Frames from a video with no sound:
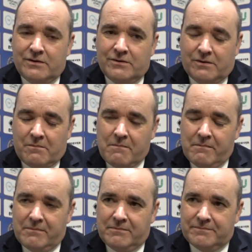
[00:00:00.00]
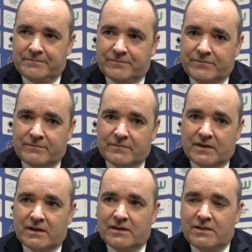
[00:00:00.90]
We've still got a little way to go.
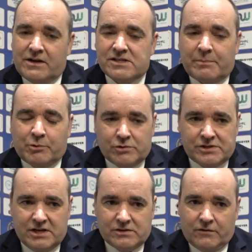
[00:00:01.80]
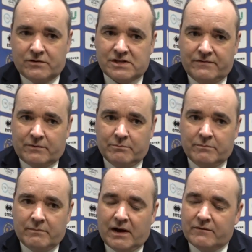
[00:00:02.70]
There is a process, obviously,
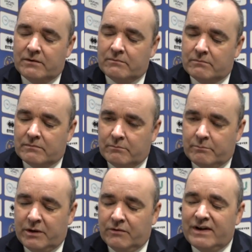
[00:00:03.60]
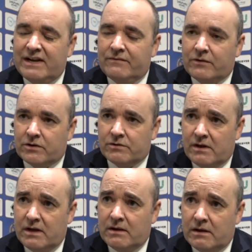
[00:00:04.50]
from having been ready for
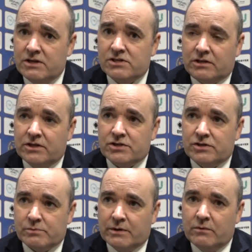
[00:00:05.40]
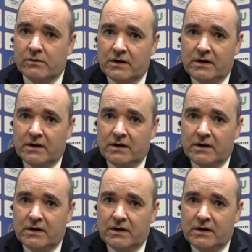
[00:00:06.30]
installation as well.